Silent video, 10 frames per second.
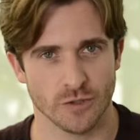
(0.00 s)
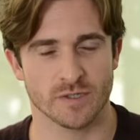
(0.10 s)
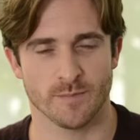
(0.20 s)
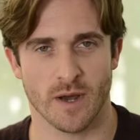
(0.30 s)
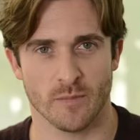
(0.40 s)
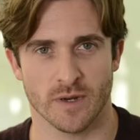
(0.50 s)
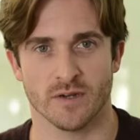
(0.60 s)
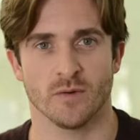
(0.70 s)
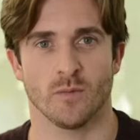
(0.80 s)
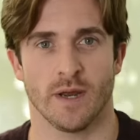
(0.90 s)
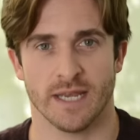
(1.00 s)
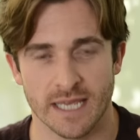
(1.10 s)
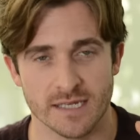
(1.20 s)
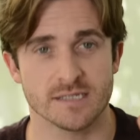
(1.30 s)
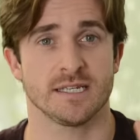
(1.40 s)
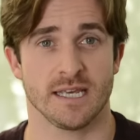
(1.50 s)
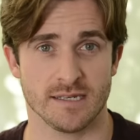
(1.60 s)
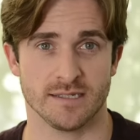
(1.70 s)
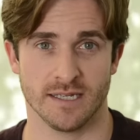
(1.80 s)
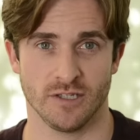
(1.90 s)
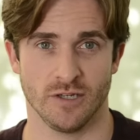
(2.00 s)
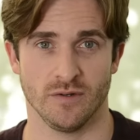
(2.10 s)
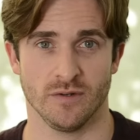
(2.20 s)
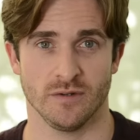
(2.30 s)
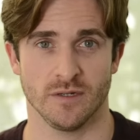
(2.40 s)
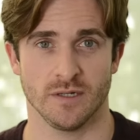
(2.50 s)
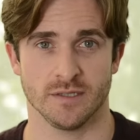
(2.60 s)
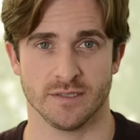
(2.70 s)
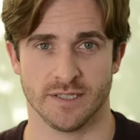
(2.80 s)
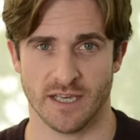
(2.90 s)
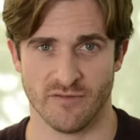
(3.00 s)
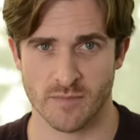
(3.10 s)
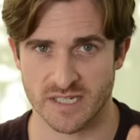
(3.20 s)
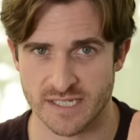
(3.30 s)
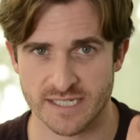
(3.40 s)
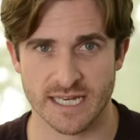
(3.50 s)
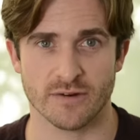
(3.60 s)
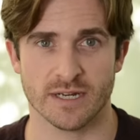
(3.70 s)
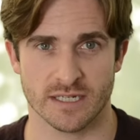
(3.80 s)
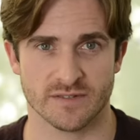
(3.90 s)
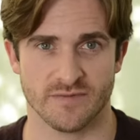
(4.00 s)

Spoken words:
Choose a moment when he's teasing you to give him a serious